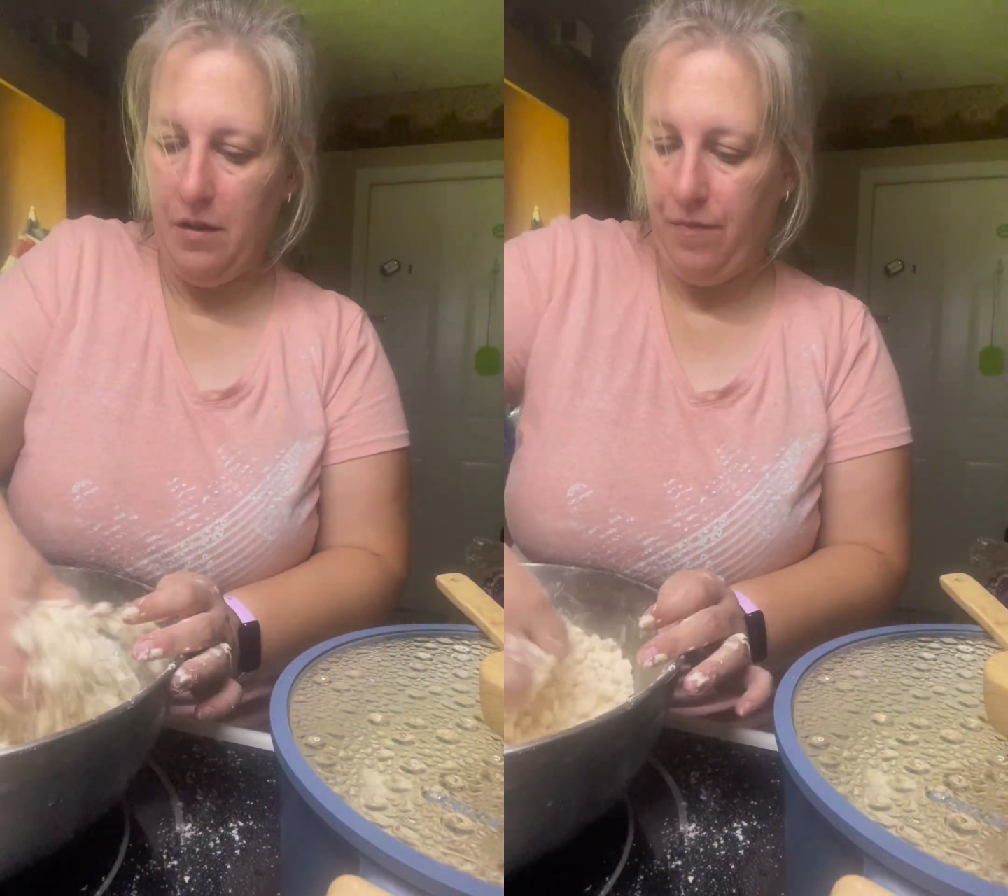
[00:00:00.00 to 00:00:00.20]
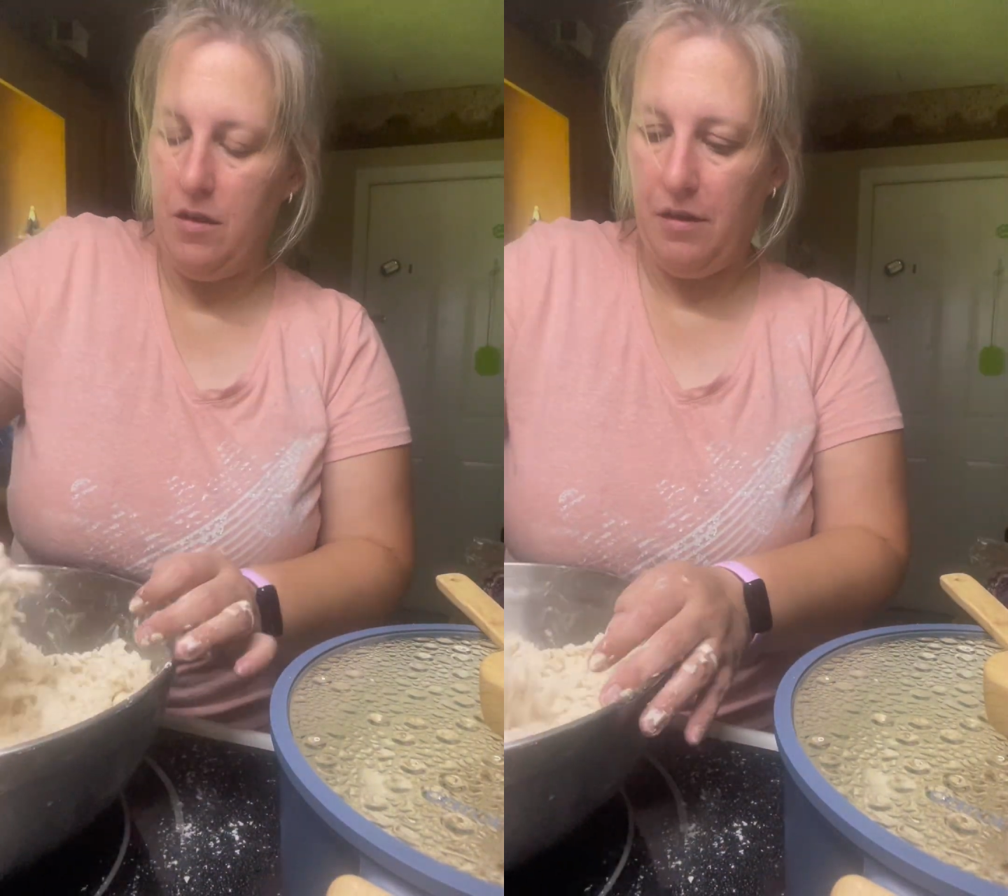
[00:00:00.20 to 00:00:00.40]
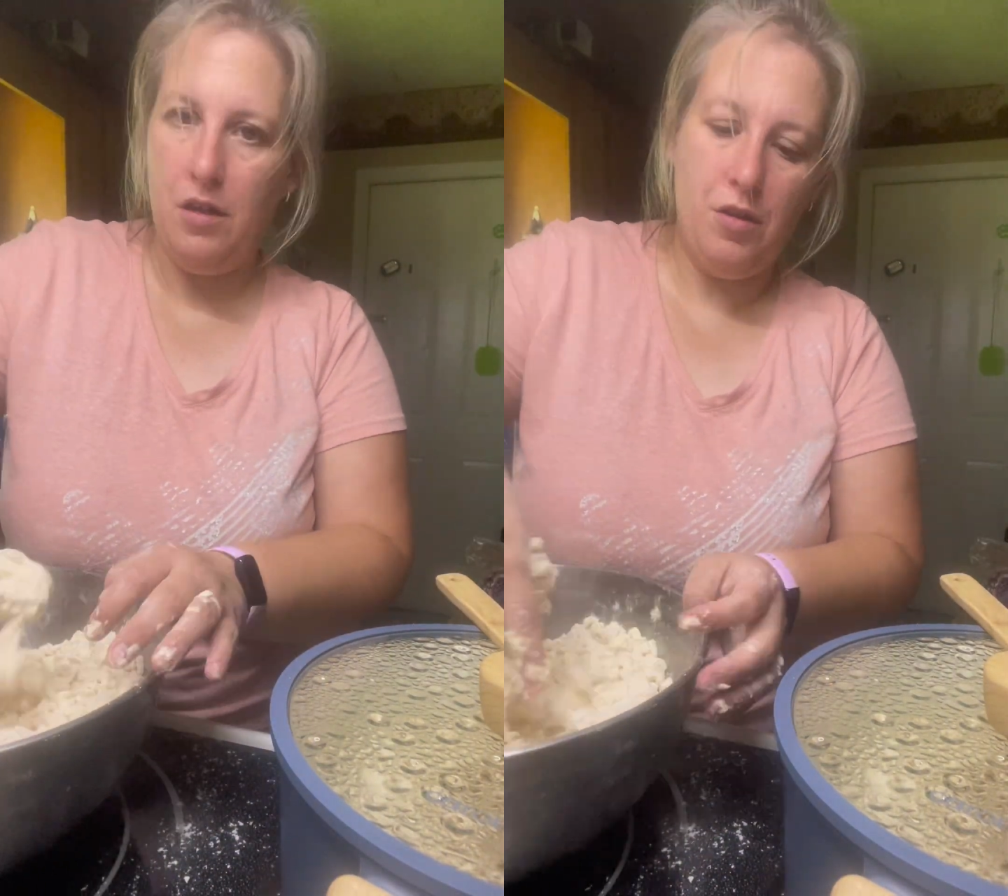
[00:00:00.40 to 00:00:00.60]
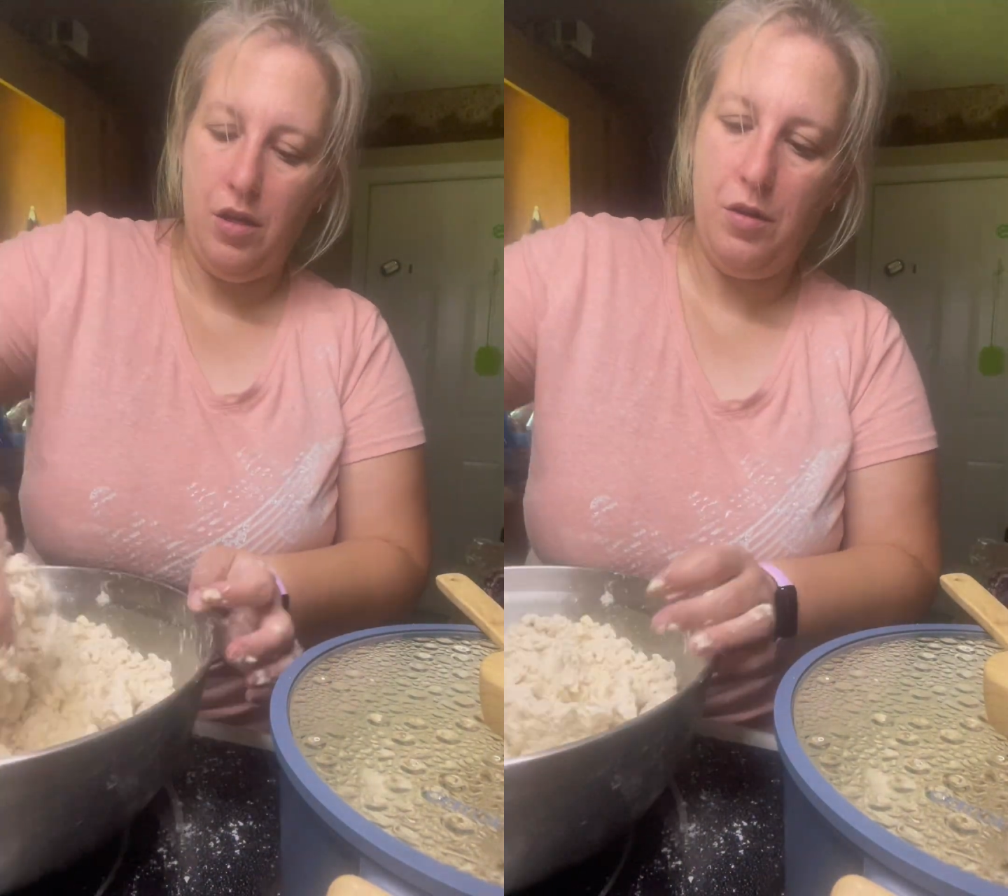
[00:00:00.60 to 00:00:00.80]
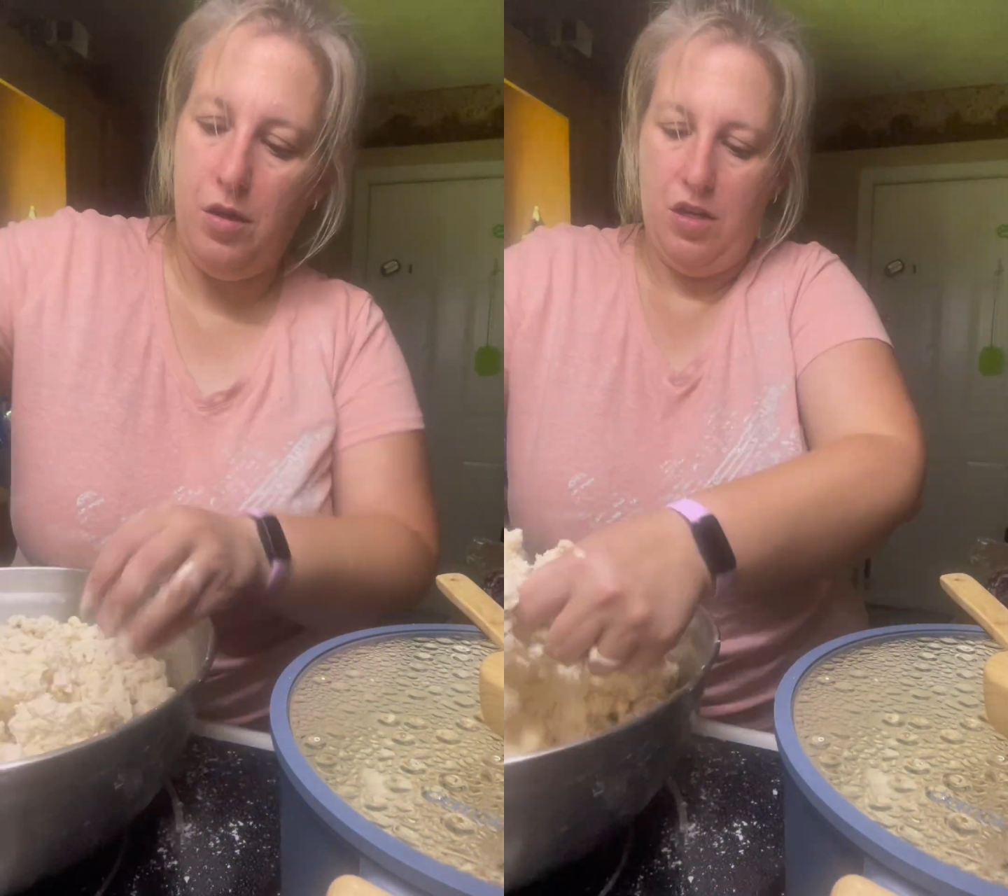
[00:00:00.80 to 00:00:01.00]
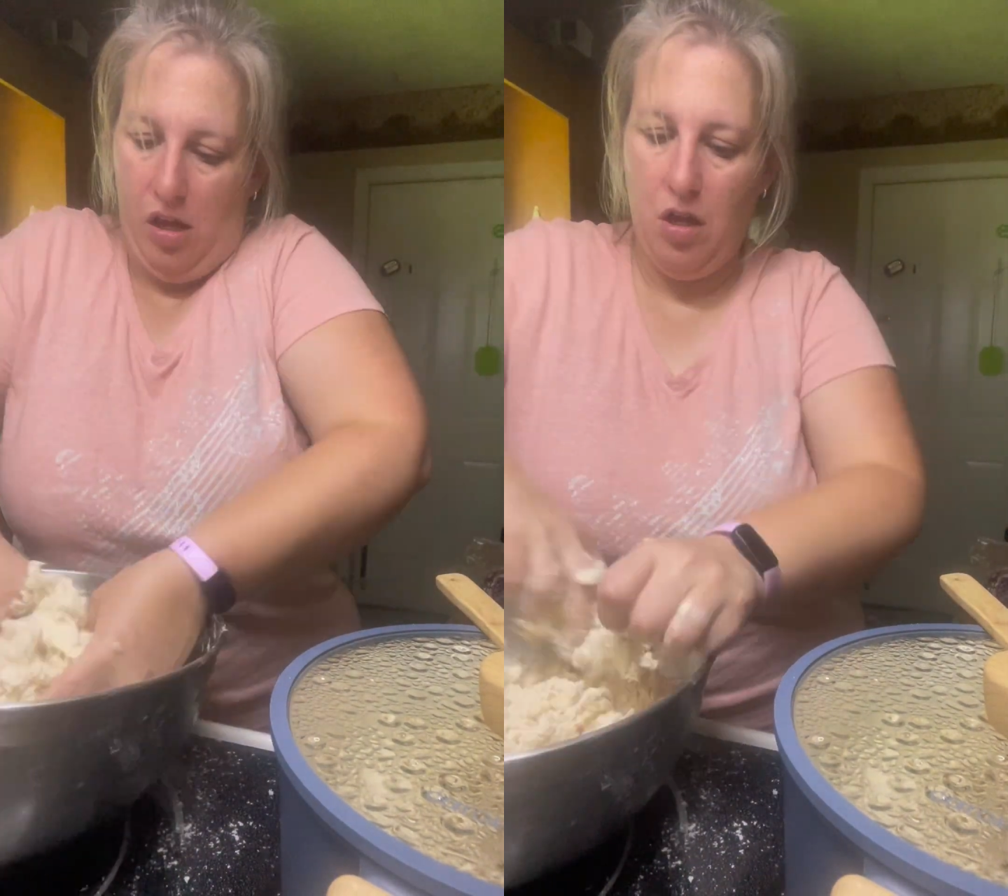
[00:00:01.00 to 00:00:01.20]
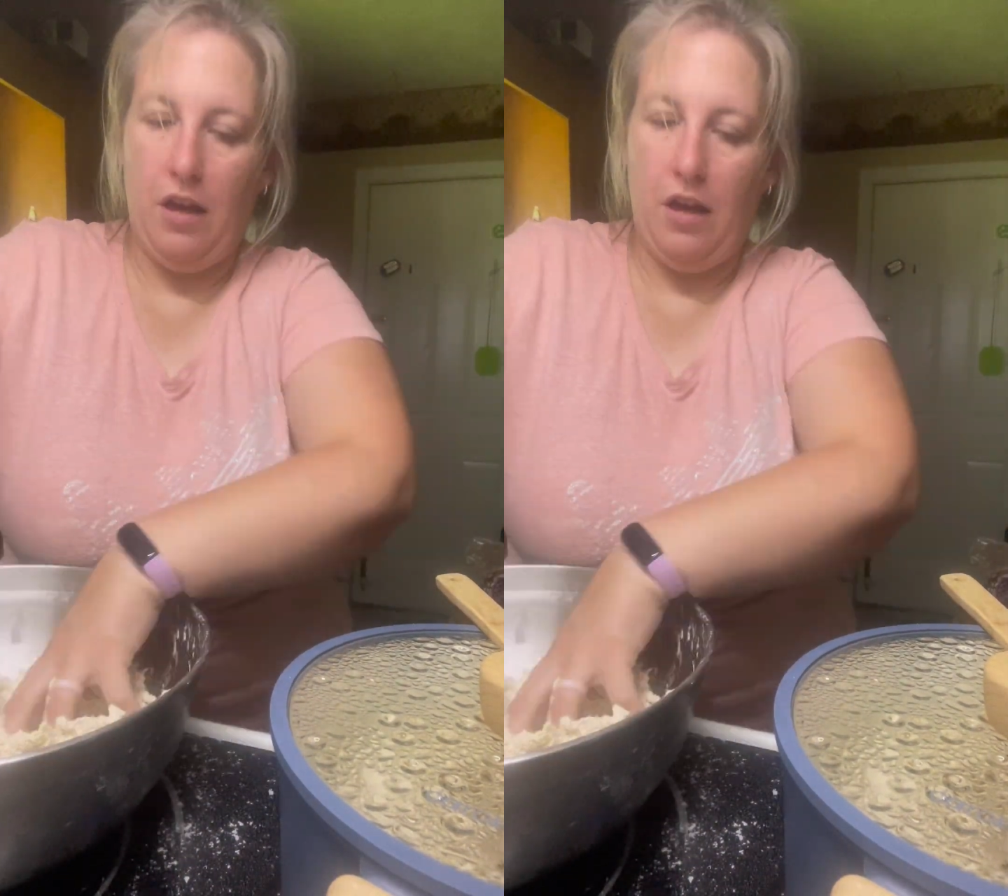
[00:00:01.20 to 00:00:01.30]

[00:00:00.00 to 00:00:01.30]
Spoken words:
water to